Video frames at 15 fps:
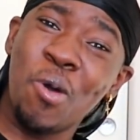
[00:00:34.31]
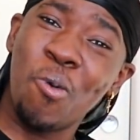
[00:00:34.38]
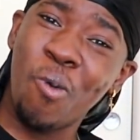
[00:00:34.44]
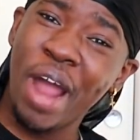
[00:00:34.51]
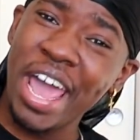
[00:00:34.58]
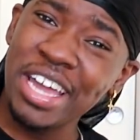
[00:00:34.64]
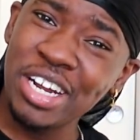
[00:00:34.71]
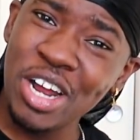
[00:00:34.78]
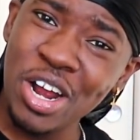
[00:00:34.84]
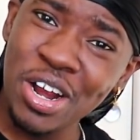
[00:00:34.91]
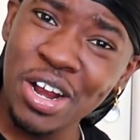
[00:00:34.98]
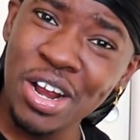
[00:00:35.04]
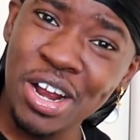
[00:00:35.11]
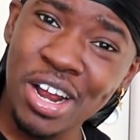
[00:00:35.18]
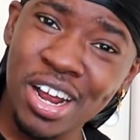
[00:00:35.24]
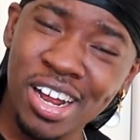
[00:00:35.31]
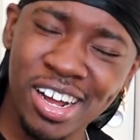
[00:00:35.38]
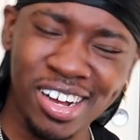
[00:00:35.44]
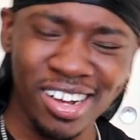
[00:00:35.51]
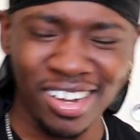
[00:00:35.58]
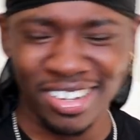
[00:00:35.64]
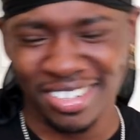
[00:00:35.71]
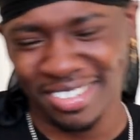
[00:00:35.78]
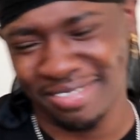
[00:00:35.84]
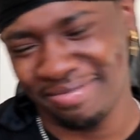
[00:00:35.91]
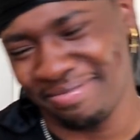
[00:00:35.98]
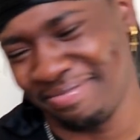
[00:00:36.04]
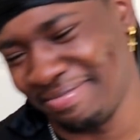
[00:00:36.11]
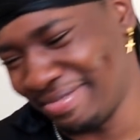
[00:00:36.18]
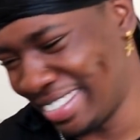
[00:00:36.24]
REINER, oh,
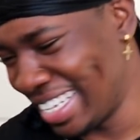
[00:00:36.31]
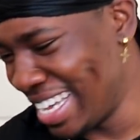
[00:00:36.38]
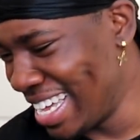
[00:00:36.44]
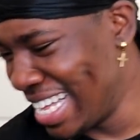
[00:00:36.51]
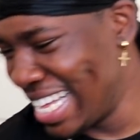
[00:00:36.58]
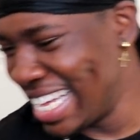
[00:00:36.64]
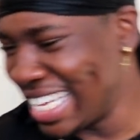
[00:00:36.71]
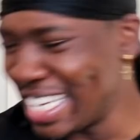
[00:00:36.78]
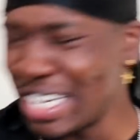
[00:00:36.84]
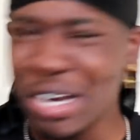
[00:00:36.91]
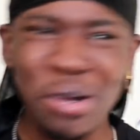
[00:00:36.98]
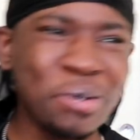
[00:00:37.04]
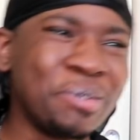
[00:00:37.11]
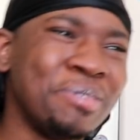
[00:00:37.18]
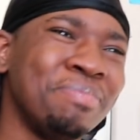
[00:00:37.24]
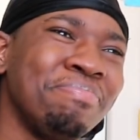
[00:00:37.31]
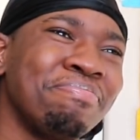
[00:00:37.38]
you know,